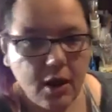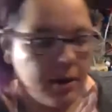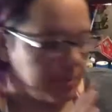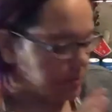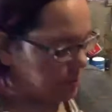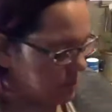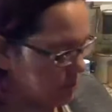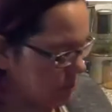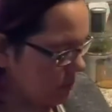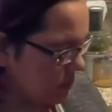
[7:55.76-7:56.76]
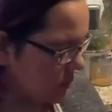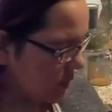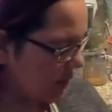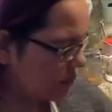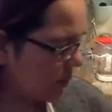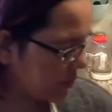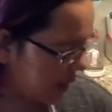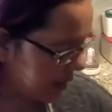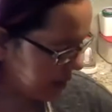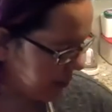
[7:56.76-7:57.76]
um, that is what we're
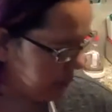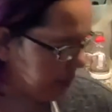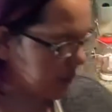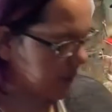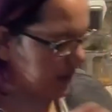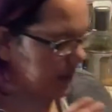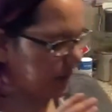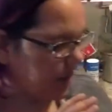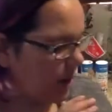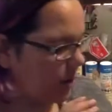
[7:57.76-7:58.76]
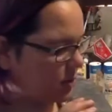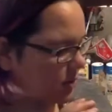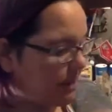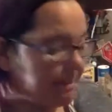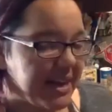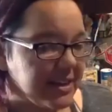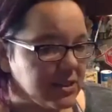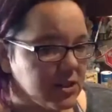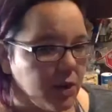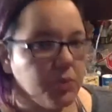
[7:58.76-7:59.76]
talking about when we're talking about a
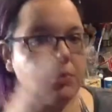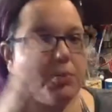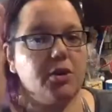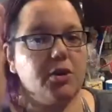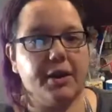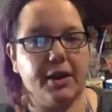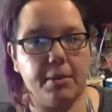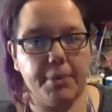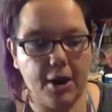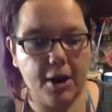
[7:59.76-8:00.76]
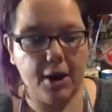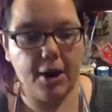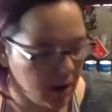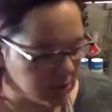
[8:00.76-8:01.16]
base, when we're talking about a